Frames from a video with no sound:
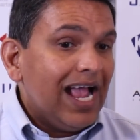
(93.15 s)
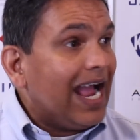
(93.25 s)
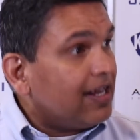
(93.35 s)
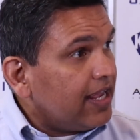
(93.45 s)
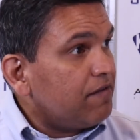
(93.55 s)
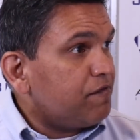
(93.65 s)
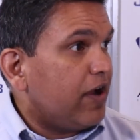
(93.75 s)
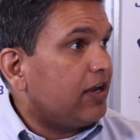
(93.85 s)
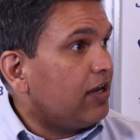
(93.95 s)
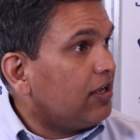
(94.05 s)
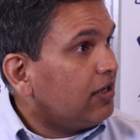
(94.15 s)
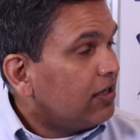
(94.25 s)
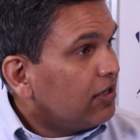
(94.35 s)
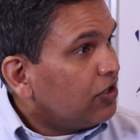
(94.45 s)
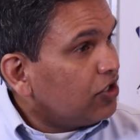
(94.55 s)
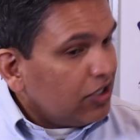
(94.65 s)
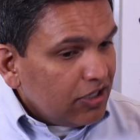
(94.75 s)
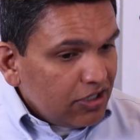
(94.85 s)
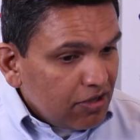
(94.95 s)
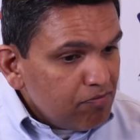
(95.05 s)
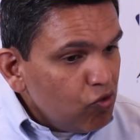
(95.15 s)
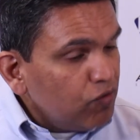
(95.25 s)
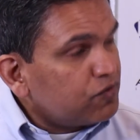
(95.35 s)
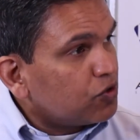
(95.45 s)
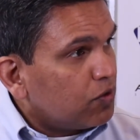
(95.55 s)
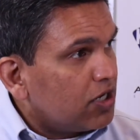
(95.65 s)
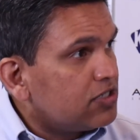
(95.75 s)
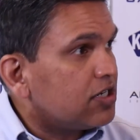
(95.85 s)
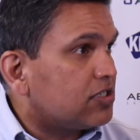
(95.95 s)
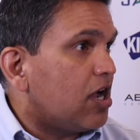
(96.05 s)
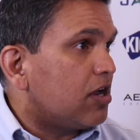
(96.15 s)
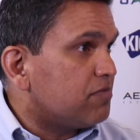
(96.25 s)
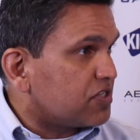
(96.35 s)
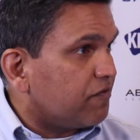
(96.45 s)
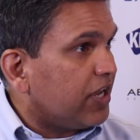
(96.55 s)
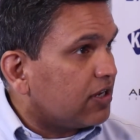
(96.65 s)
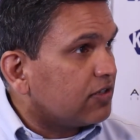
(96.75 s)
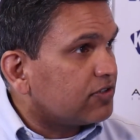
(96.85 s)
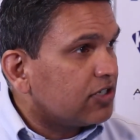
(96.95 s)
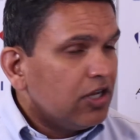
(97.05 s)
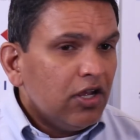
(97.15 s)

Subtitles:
And then finally, the move towards autonomous vehicles.